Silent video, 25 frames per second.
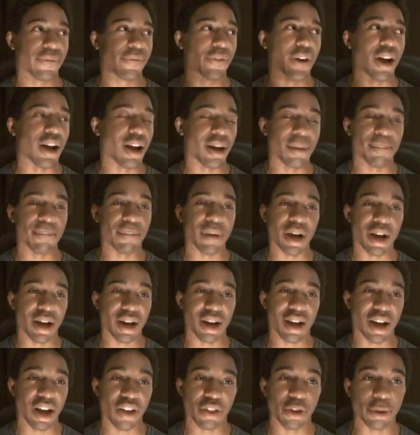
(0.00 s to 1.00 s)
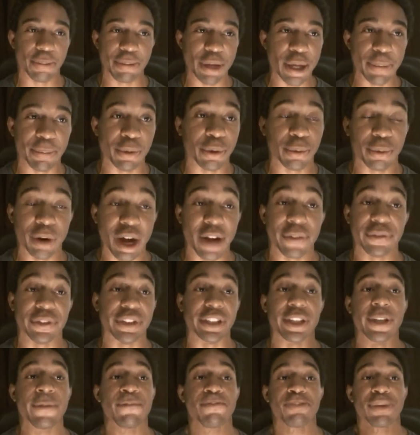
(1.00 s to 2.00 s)
from other people,
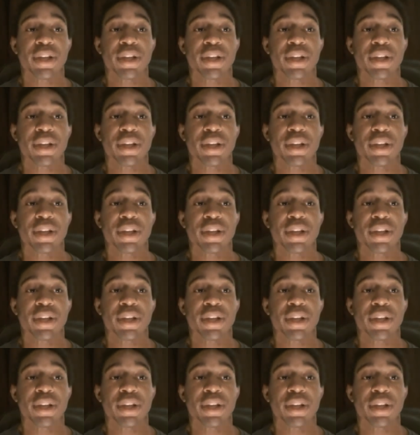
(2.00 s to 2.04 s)
roughly.